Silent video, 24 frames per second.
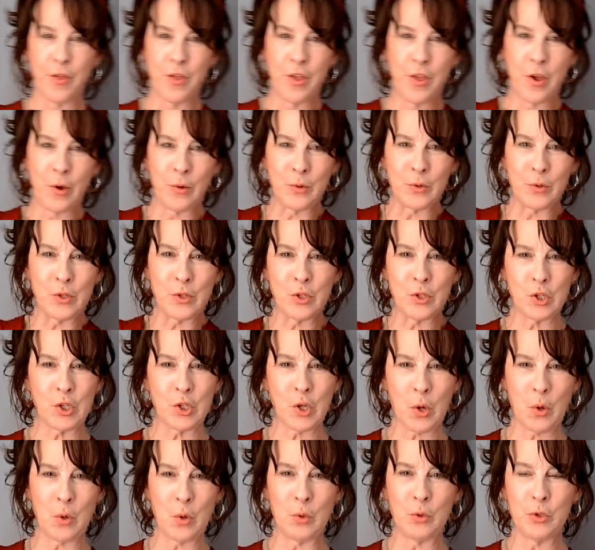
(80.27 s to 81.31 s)
those
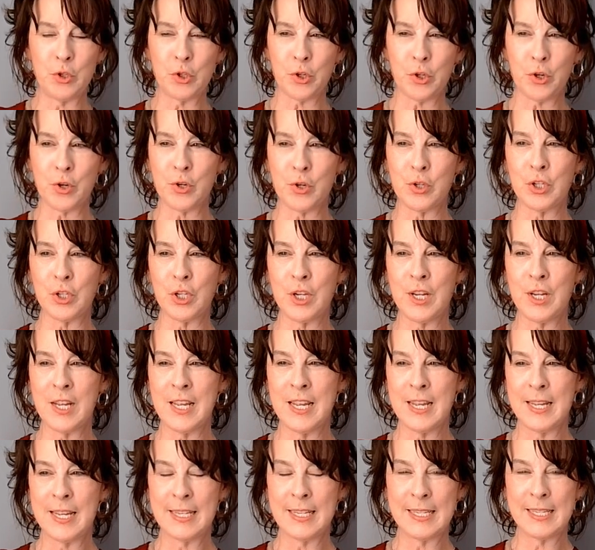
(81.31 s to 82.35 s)
soldiers
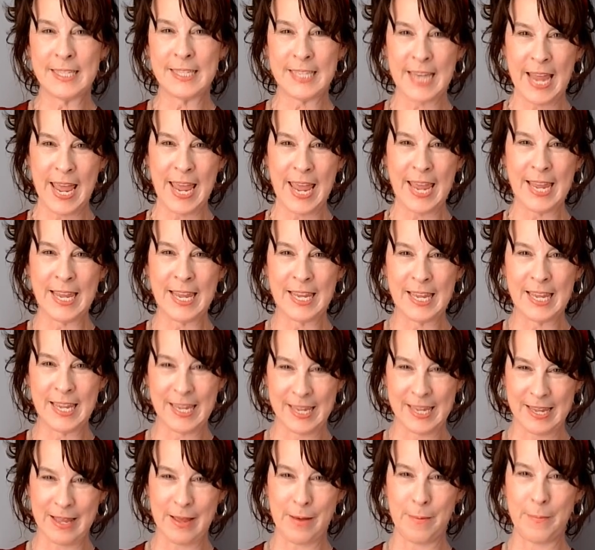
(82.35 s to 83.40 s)
take
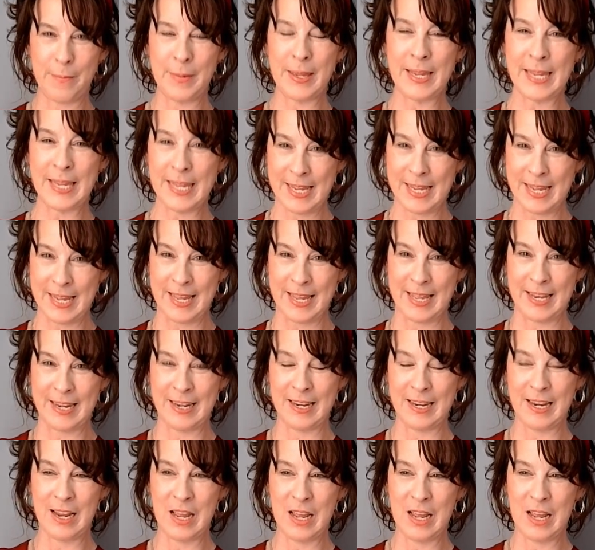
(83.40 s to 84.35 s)
him in.